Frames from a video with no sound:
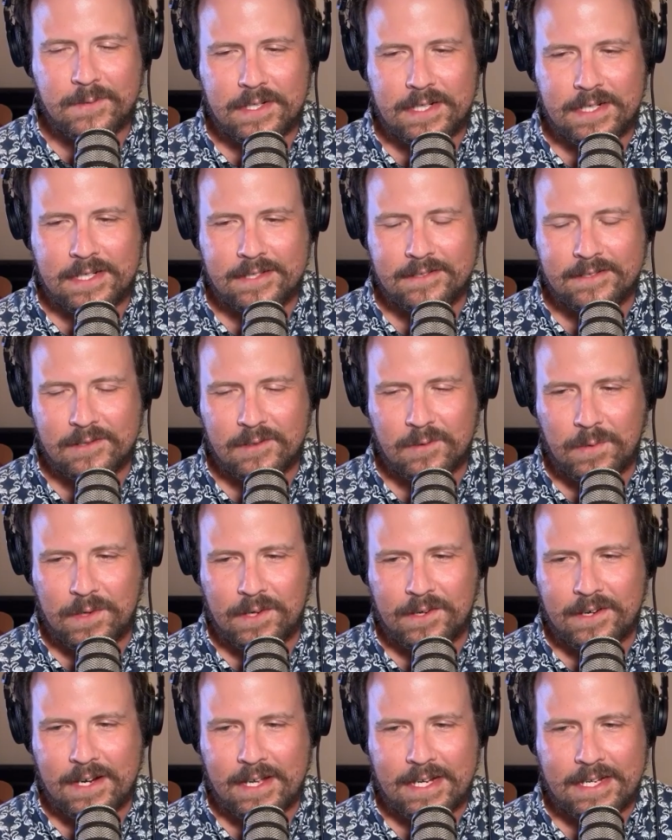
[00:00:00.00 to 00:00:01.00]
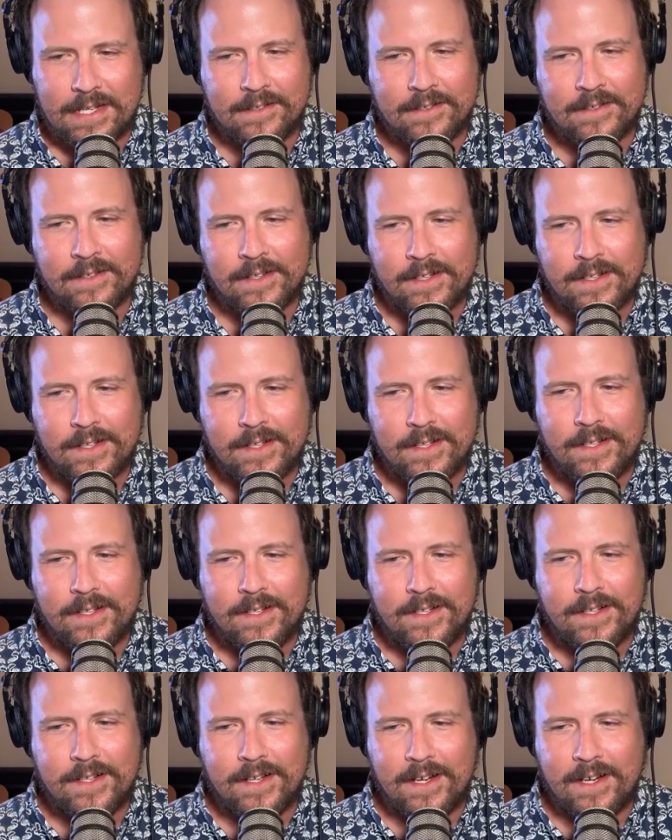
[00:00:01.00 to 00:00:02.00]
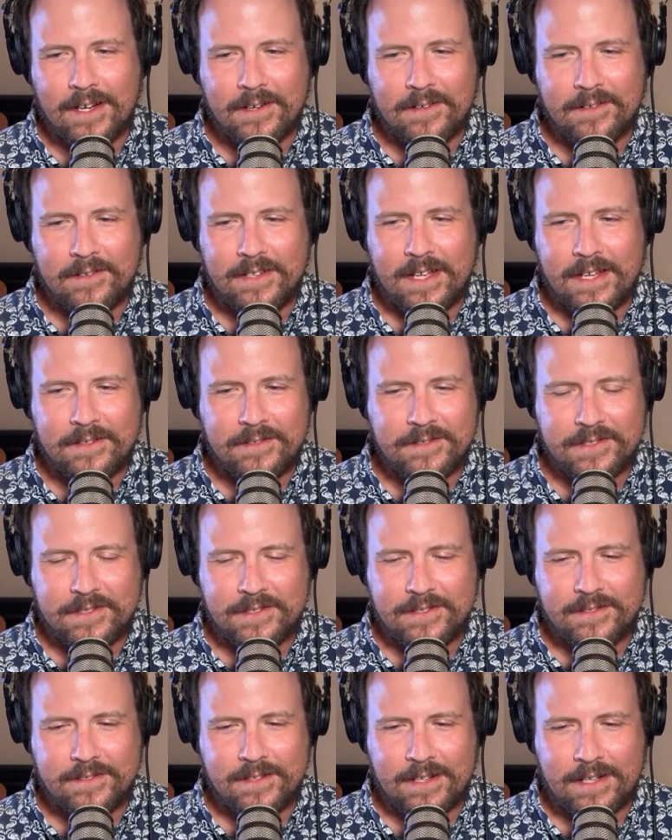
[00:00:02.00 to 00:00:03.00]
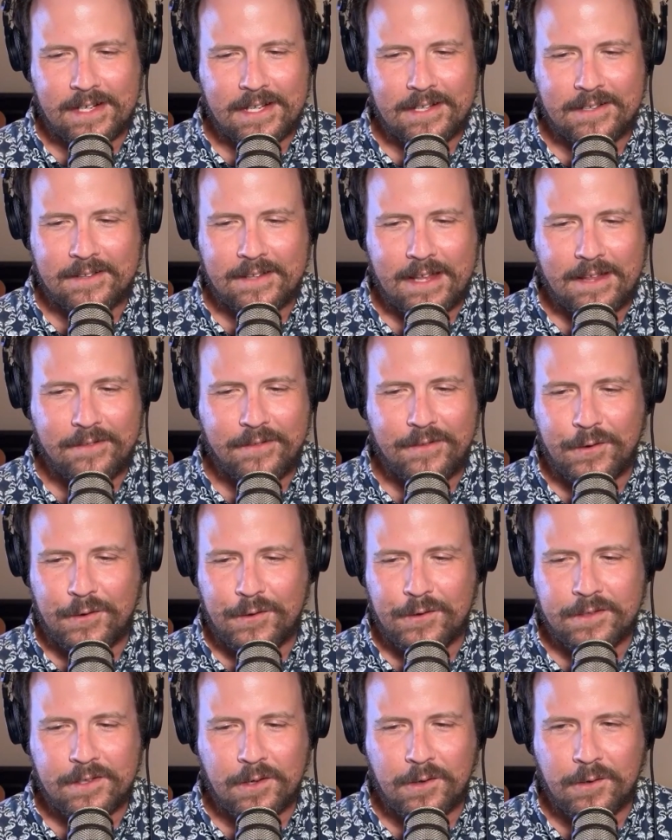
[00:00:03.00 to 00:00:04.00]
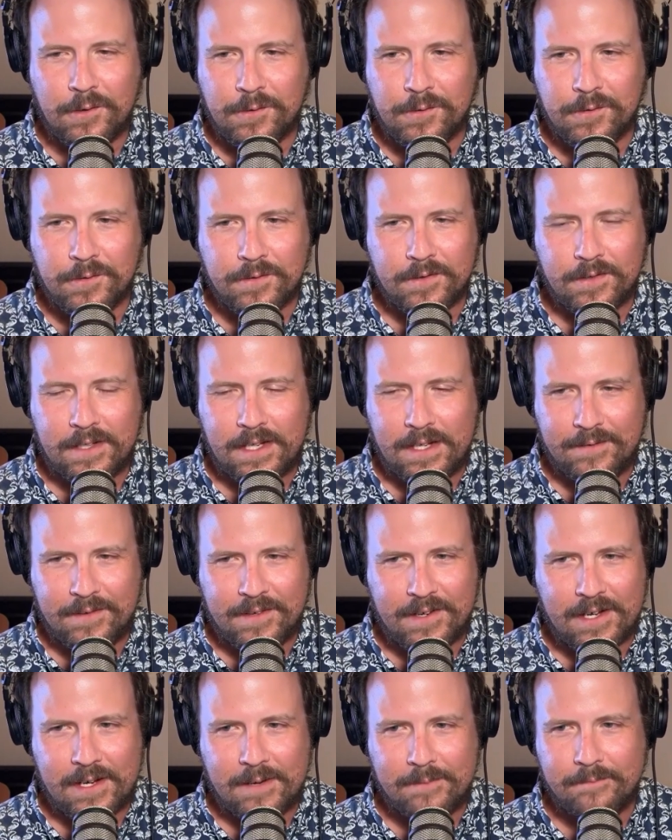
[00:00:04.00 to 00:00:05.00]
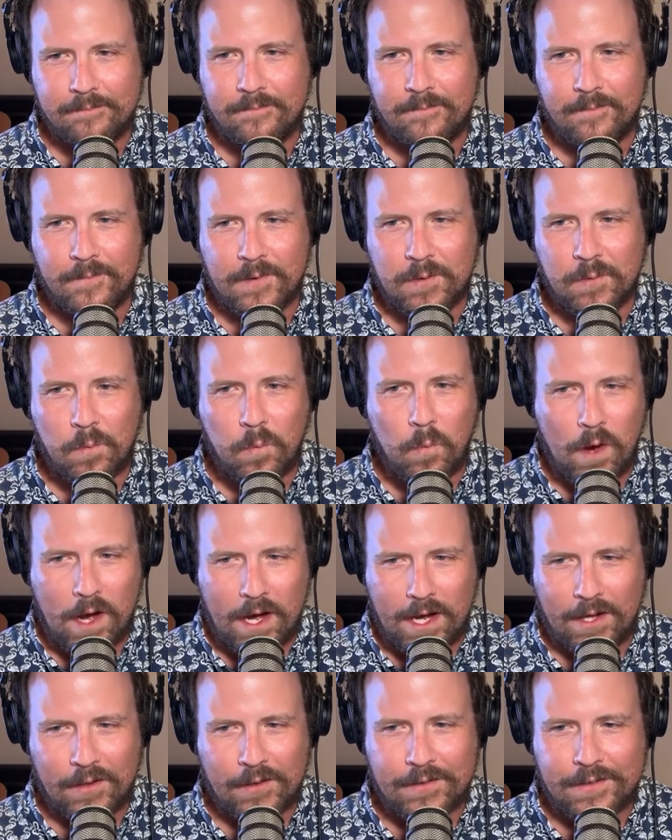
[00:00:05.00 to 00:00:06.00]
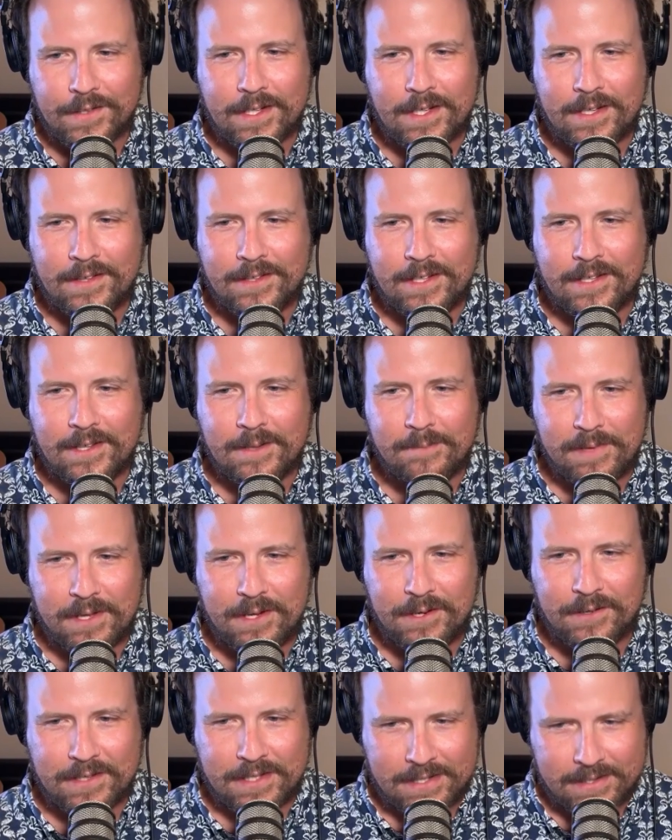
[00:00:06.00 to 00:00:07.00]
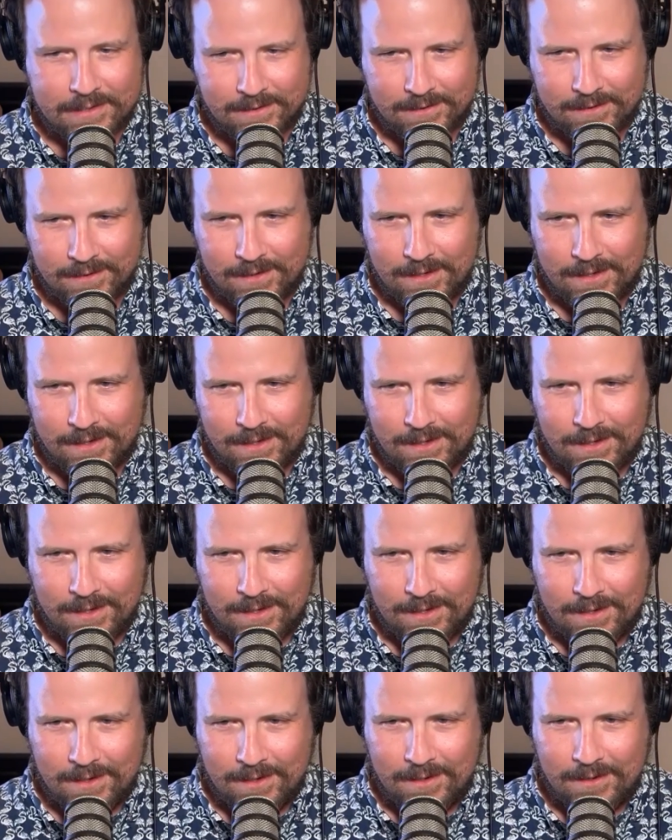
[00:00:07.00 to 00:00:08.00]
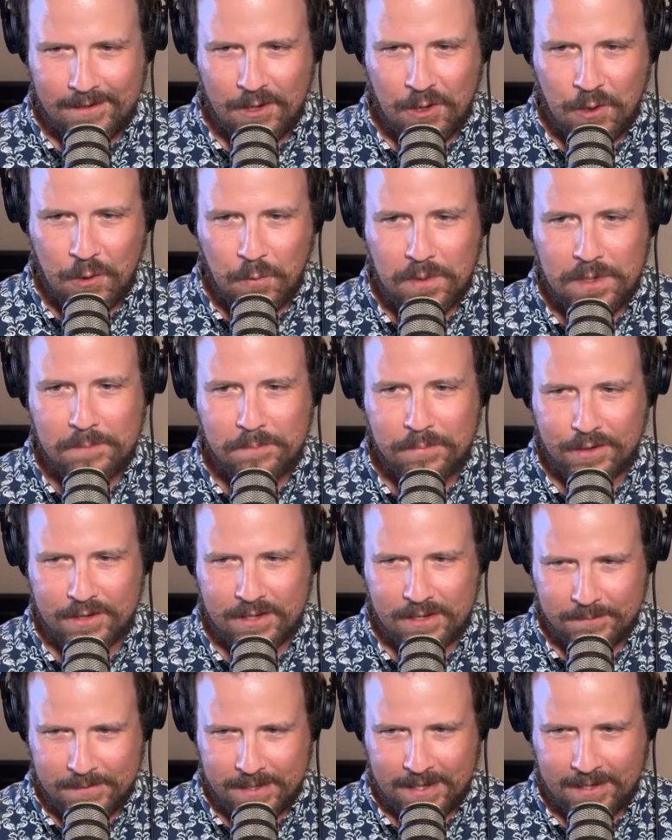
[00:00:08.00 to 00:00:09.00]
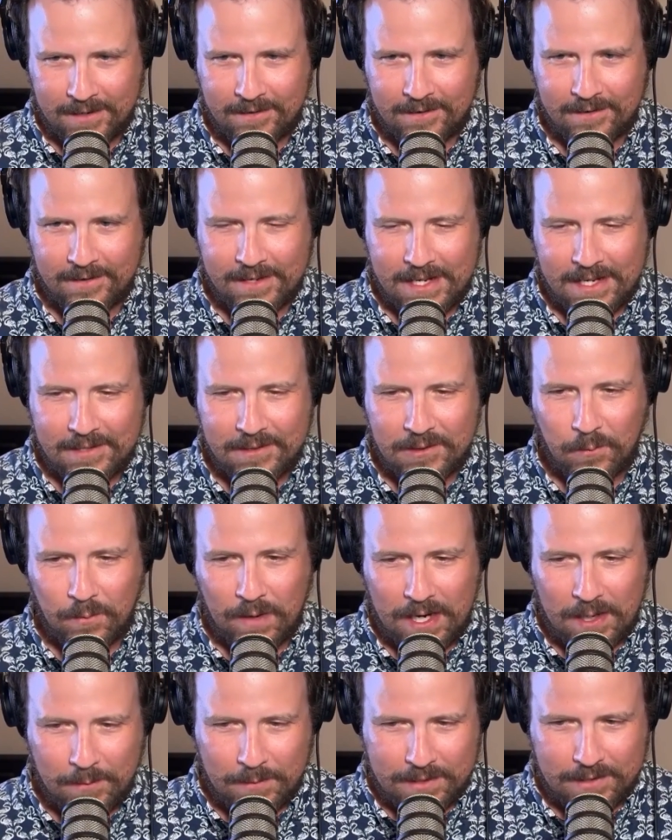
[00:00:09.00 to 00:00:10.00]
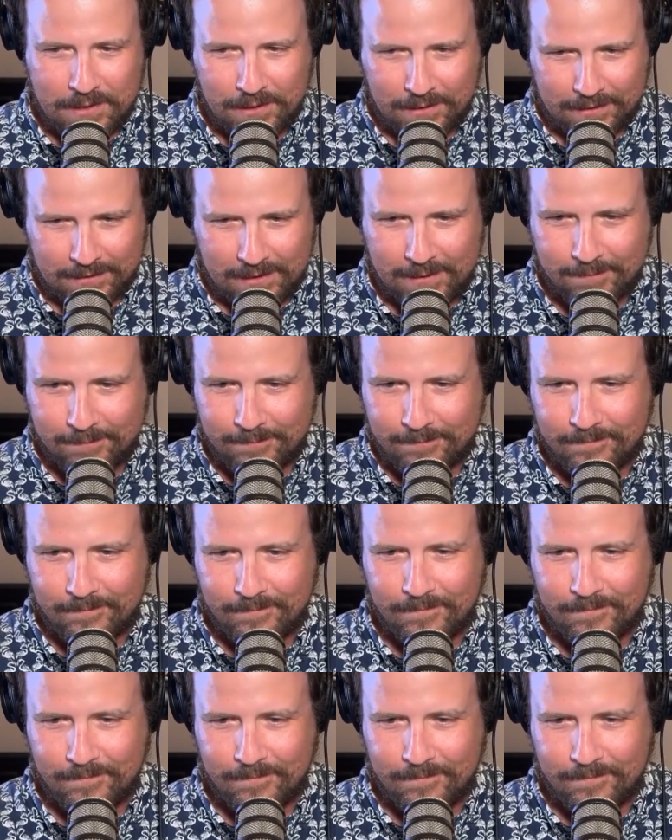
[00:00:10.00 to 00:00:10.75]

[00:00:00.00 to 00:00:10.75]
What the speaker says: it is. It's a weird night. Just again, that third goal given up was wild. And then the penalties, who we put up there and the way we took them